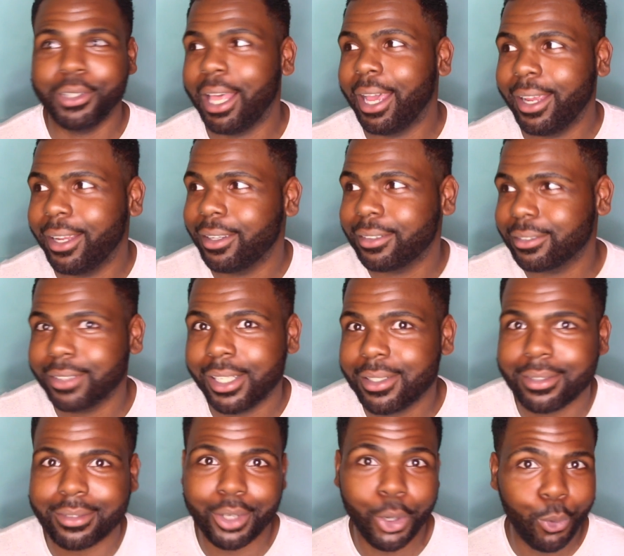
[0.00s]
Like,
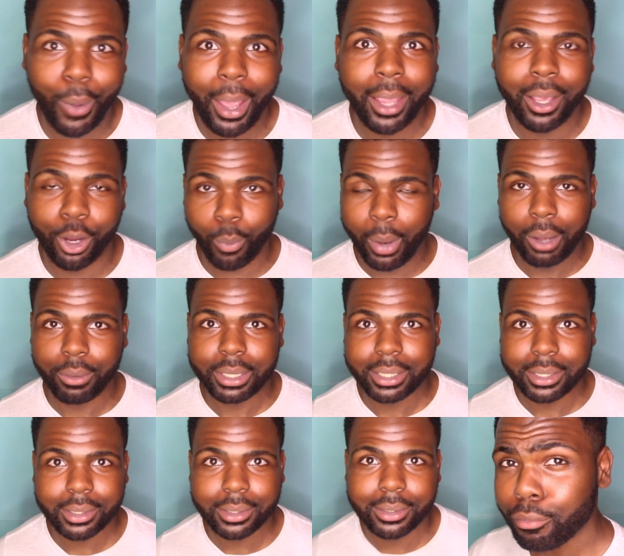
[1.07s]
there's no way around
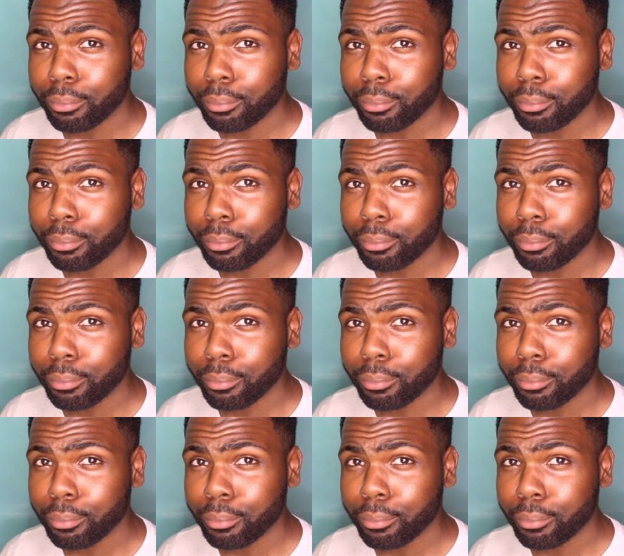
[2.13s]
it.